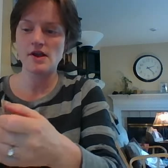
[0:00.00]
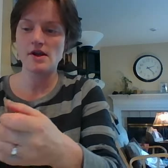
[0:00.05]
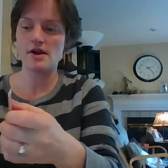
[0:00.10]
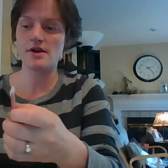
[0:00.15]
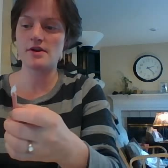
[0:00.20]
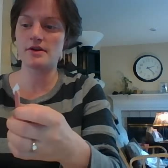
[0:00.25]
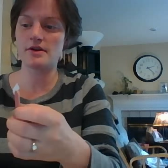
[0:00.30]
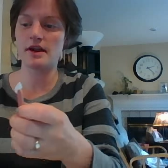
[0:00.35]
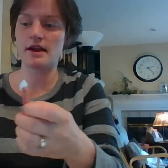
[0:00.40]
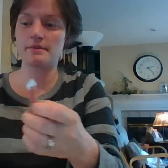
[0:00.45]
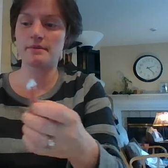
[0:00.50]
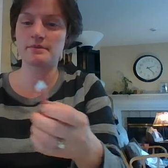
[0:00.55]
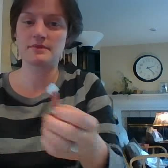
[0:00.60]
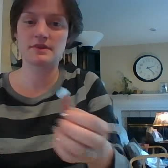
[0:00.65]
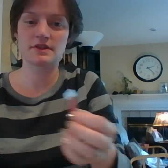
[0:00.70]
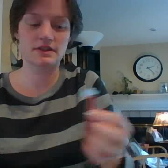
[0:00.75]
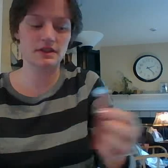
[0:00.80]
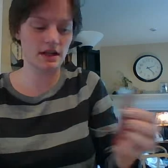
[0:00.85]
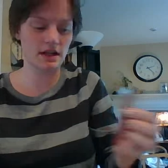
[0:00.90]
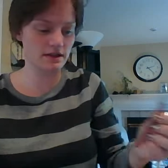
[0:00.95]
Okay,
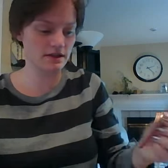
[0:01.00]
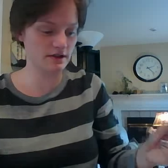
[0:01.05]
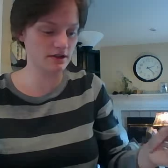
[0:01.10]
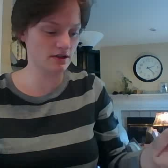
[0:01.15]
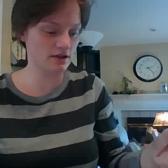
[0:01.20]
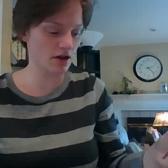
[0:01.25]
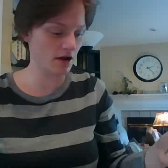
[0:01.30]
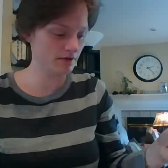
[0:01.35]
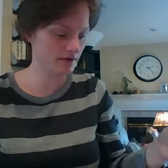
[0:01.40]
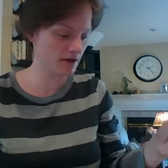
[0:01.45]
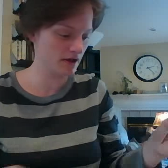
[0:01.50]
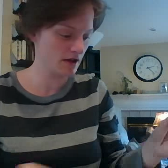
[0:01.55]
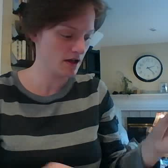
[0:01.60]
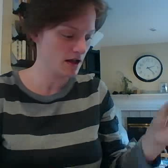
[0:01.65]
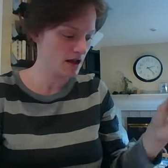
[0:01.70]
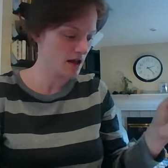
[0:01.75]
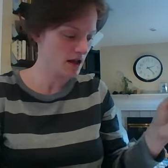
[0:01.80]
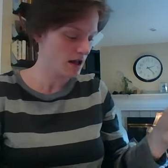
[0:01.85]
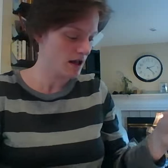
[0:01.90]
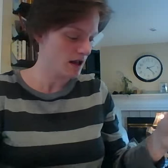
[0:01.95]
nice and soft.
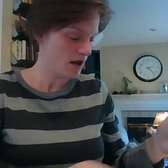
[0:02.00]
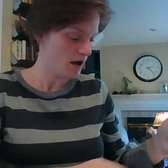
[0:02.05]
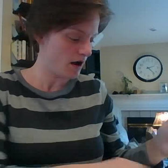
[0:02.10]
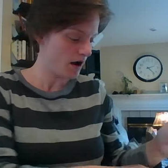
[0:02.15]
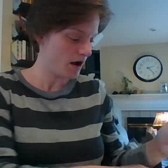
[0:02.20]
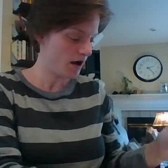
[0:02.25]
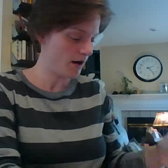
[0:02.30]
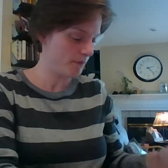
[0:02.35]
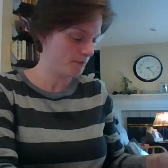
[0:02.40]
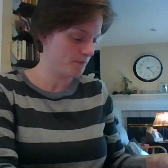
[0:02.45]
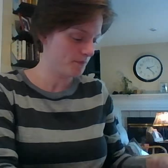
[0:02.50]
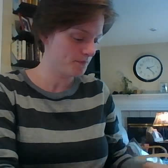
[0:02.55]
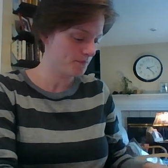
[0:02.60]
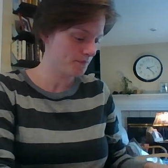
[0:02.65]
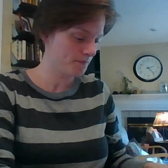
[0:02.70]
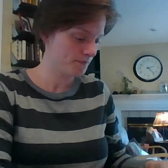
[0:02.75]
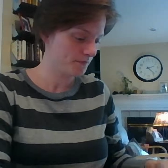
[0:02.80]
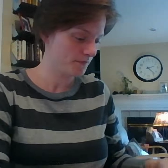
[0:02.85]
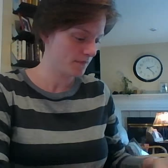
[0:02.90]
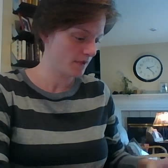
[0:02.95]

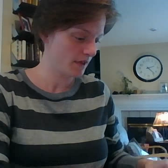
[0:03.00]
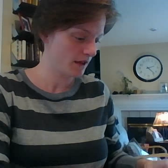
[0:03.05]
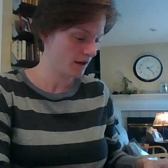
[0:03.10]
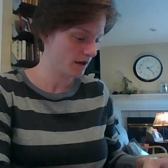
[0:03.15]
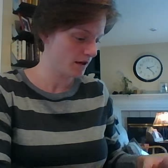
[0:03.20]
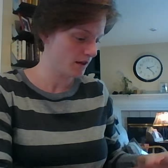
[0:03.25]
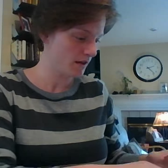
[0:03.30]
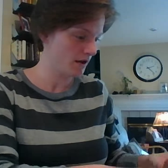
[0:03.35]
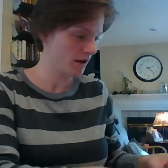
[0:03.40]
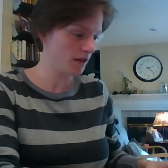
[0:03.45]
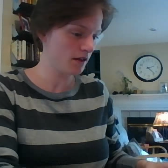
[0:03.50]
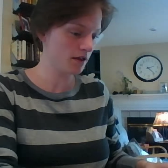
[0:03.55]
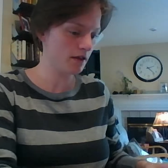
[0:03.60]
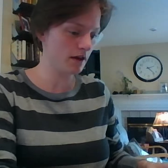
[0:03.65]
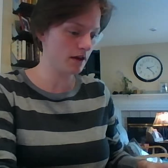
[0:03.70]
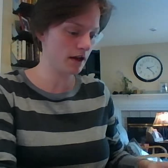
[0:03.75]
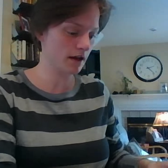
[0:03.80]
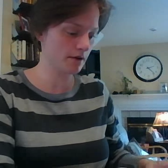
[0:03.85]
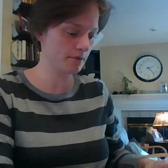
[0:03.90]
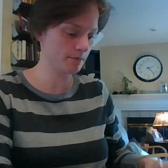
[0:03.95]
The other
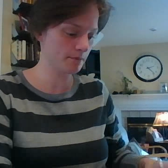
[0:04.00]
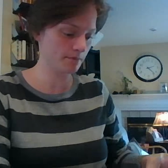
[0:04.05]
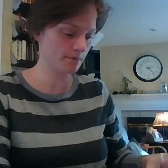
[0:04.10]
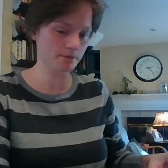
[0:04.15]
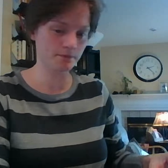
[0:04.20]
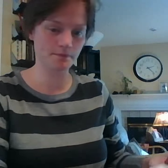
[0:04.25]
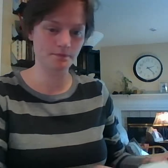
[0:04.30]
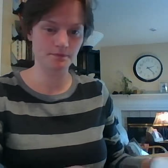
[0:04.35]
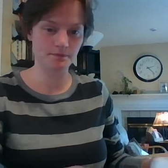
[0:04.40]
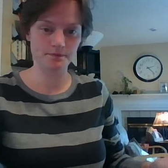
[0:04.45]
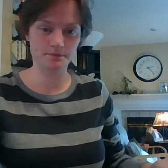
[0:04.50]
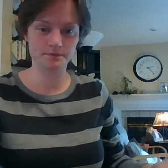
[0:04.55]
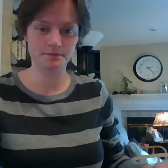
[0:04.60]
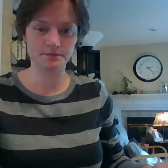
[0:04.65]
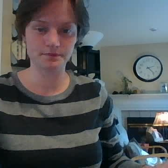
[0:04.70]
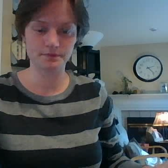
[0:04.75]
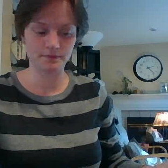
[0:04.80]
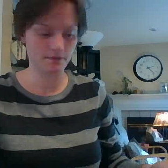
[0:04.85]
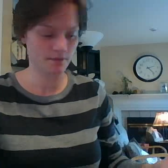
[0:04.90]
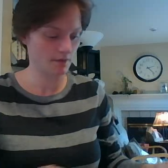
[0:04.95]
thing
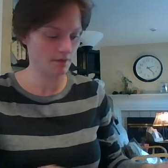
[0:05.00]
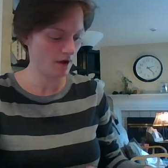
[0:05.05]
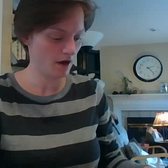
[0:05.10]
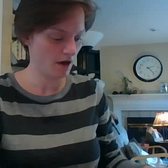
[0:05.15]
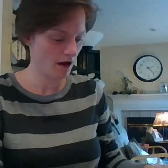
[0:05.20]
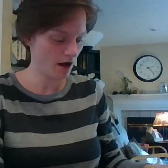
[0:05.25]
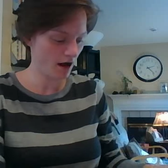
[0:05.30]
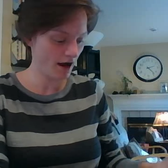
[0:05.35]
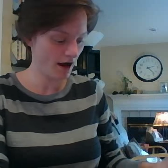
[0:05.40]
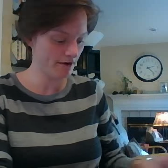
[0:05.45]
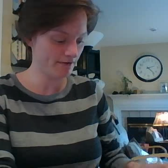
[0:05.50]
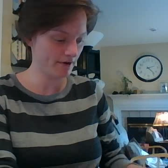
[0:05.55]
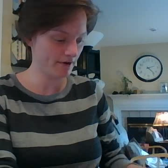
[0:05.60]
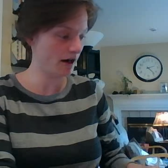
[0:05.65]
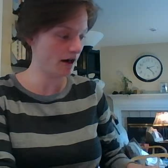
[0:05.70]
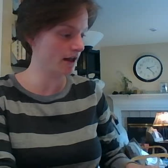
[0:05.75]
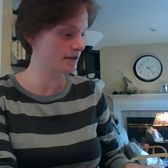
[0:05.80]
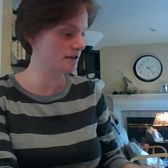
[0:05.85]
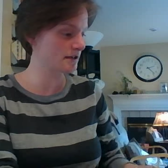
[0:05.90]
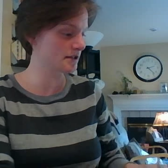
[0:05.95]
I
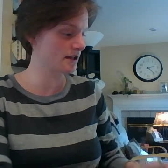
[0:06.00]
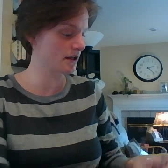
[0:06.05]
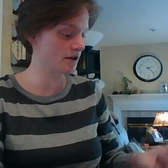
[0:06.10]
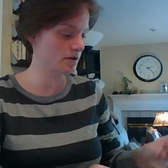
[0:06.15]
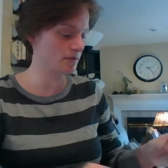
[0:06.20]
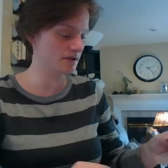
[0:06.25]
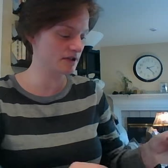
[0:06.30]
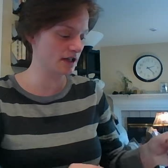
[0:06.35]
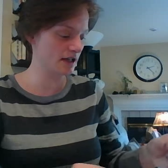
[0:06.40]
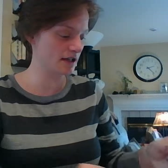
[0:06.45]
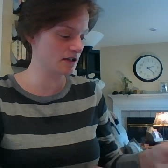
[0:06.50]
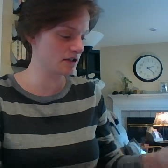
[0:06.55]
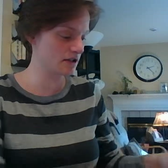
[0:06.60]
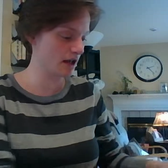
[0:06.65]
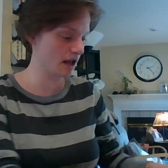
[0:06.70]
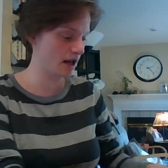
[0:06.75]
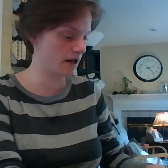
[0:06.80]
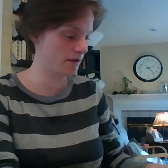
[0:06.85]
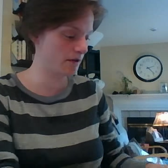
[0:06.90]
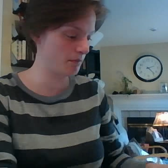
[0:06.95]
forgot to tell you is I
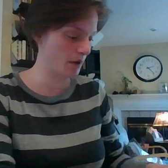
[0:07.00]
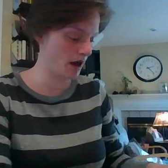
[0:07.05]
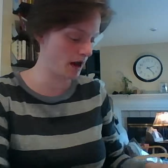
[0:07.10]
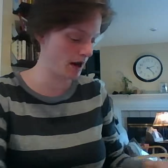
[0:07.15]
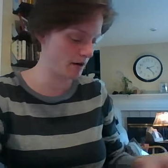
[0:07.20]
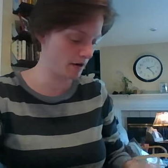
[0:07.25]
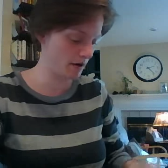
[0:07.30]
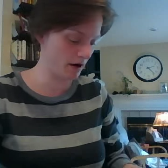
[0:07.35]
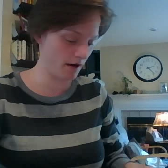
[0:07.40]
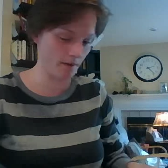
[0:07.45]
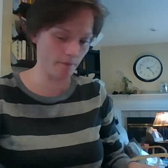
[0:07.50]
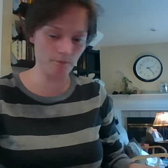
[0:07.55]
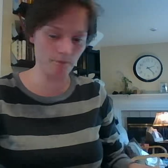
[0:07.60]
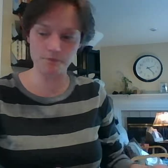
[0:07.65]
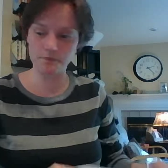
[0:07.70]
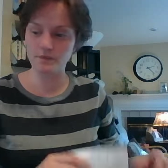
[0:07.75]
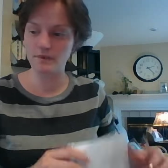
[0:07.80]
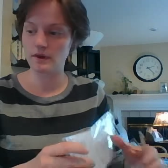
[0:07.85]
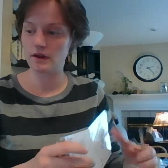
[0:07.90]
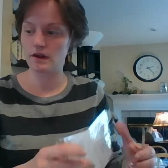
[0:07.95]
take my
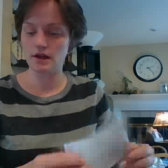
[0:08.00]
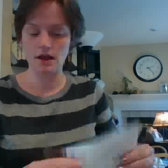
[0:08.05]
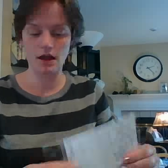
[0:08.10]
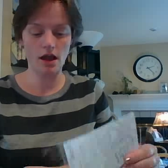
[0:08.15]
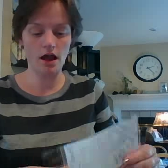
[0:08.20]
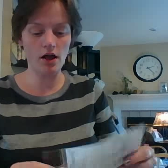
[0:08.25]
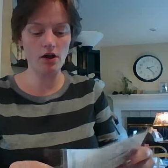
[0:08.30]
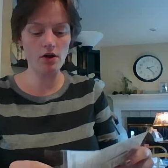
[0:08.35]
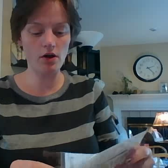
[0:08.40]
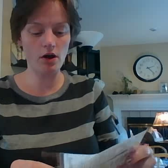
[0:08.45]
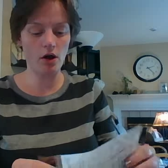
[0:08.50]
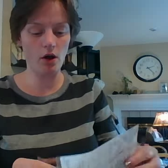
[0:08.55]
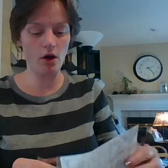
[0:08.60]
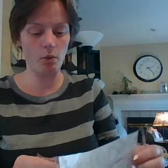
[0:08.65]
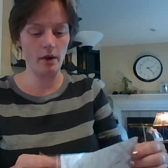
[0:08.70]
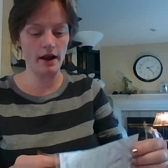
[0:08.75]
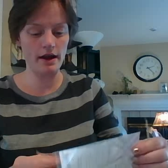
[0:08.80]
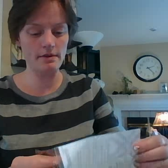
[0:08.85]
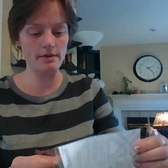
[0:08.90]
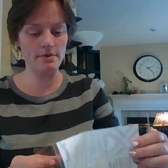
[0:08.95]
alcohol
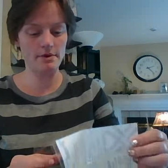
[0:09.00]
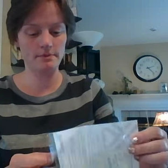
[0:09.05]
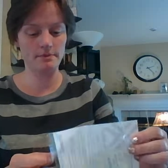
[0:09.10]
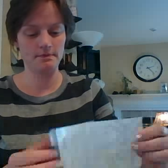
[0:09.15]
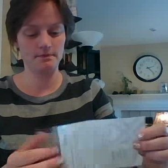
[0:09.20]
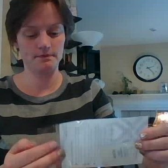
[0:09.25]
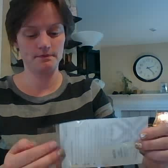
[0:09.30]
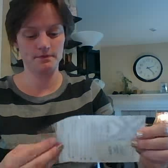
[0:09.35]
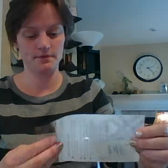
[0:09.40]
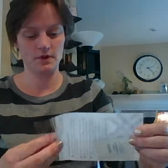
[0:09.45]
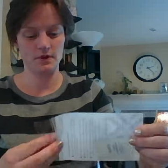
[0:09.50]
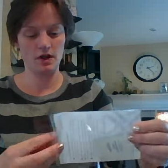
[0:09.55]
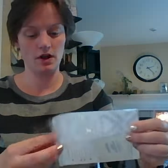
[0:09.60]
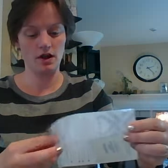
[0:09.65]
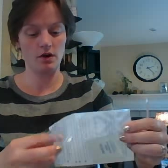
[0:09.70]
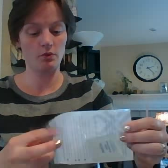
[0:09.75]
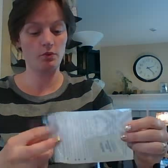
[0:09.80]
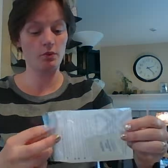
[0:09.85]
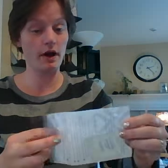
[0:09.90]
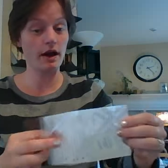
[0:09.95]
wipe,
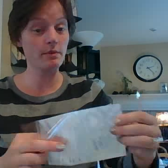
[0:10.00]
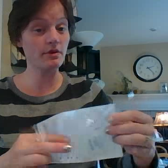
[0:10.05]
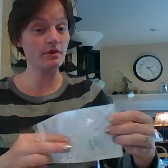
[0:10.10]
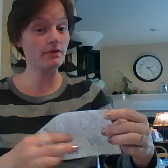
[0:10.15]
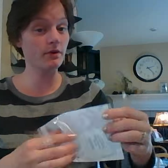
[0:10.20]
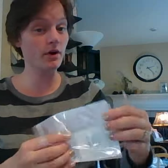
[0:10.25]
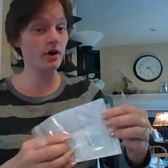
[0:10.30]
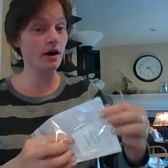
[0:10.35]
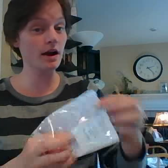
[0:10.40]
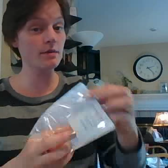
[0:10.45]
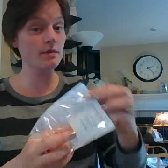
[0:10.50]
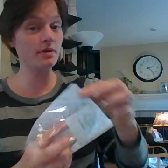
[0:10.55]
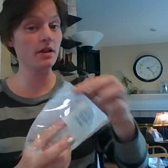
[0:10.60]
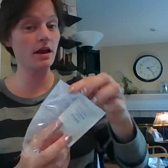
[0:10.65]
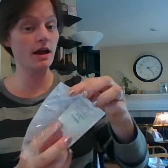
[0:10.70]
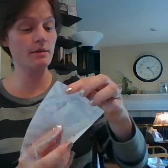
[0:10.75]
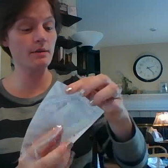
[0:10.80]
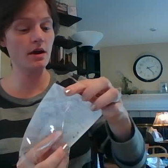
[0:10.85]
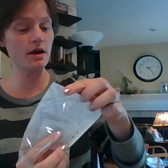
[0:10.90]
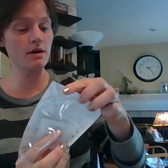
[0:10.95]
and right before I
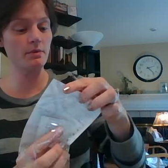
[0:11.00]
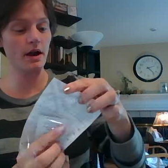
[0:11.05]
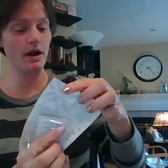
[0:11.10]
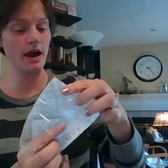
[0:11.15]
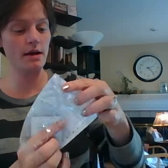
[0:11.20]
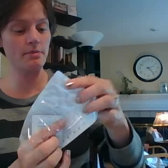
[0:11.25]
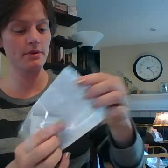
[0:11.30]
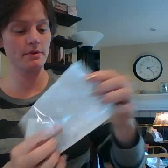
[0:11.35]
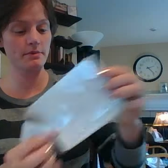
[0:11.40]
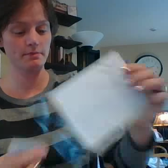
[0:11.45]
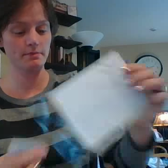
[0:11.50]
apply my wrap,